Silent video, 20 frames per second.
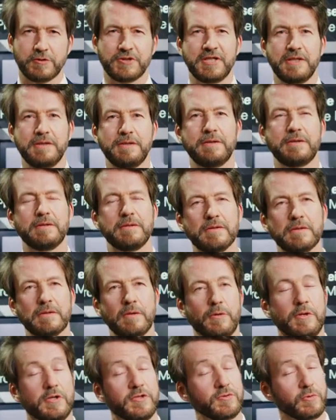The
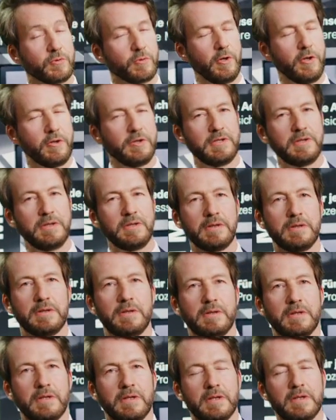RCN encoders
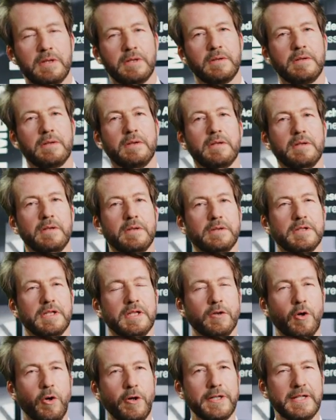can be installed
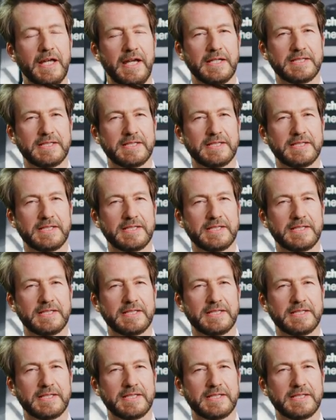in very